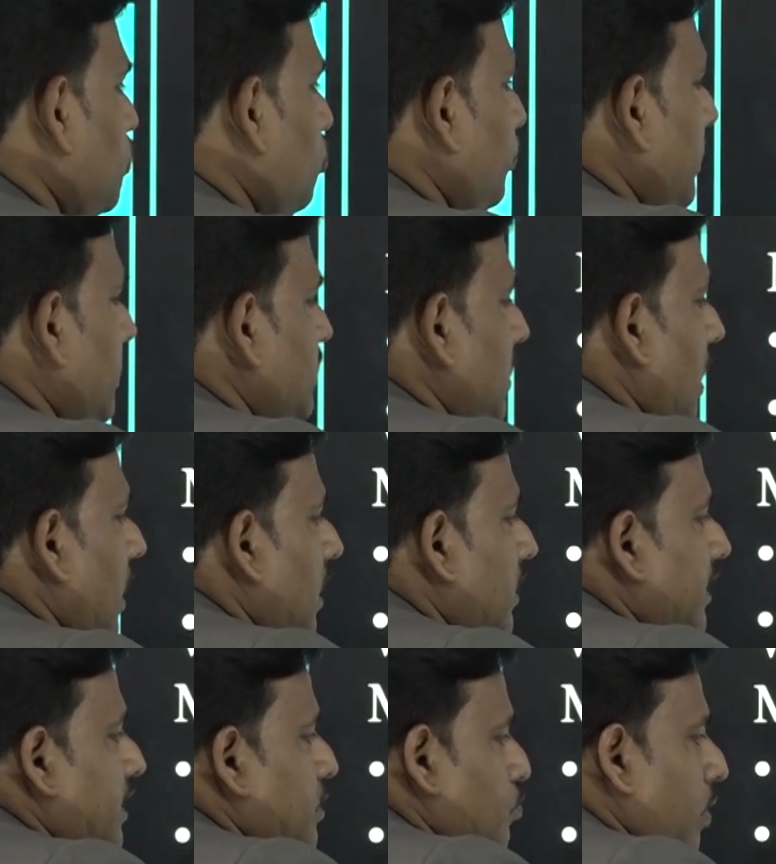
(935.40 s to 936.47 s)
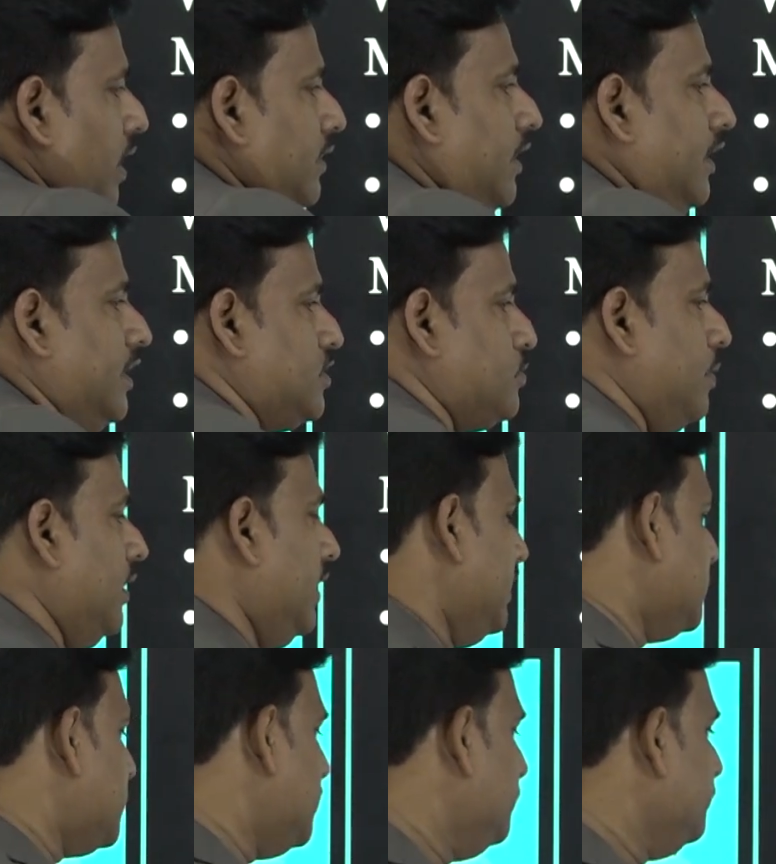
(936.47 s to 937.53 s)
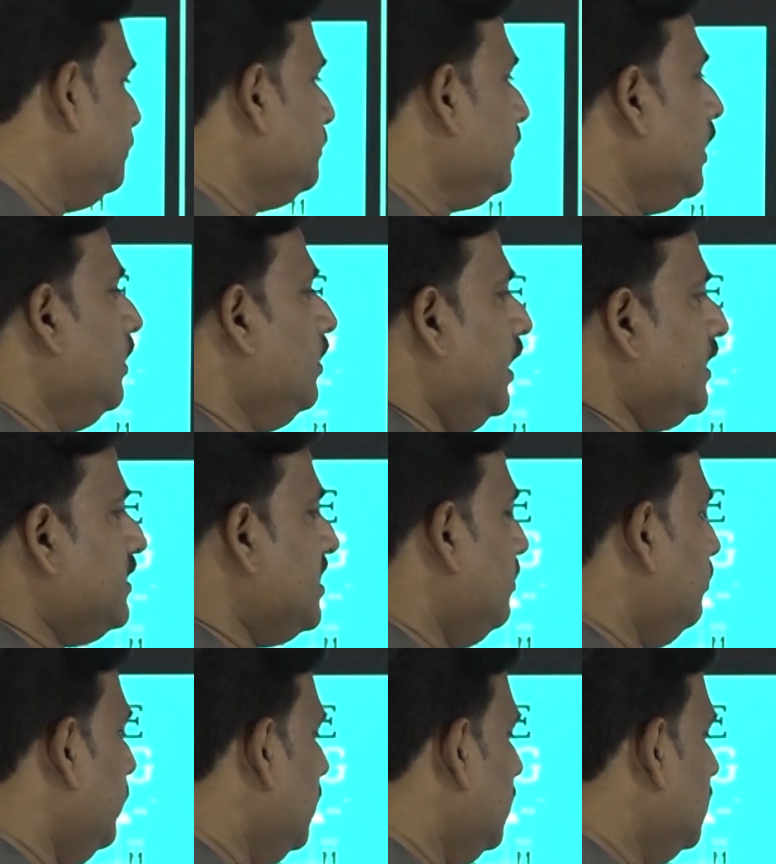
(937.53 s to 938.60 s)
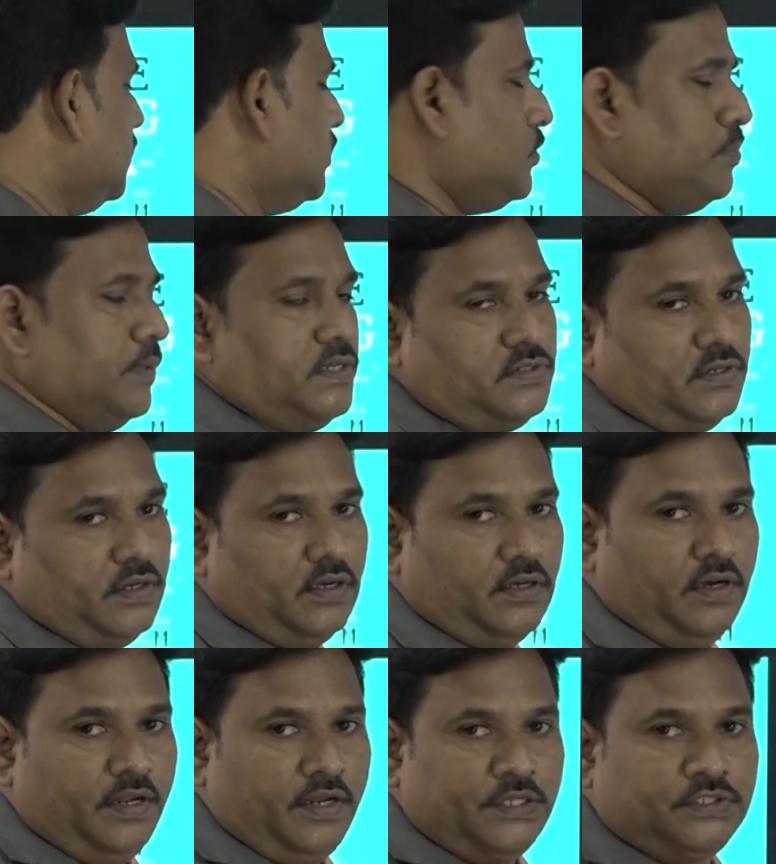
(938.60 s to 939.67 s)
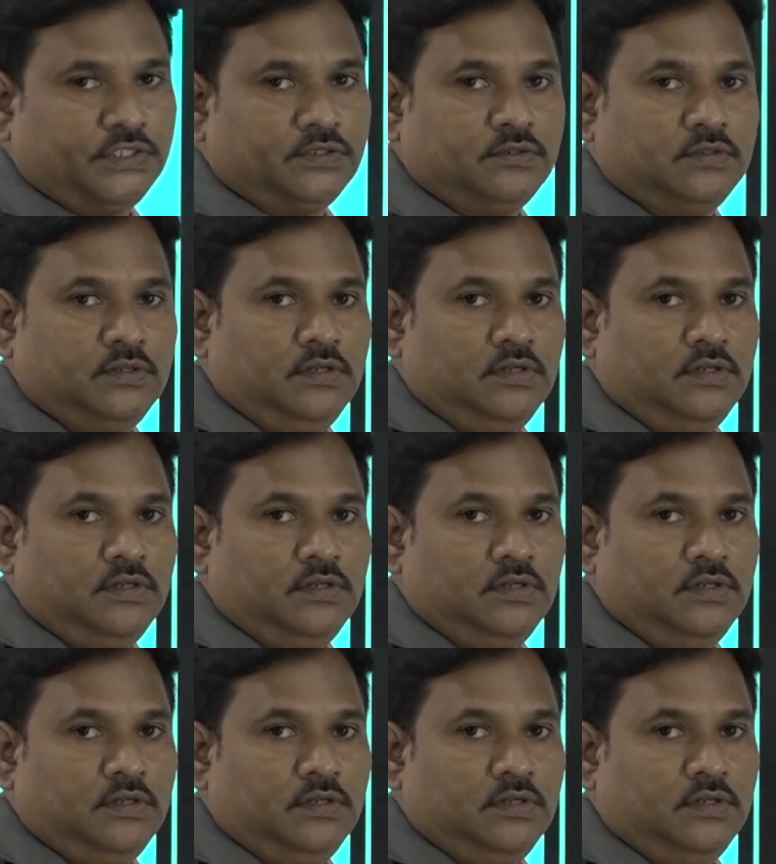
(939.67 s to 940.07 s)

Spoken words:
humans can't explain their expertise. Example, speech recognition.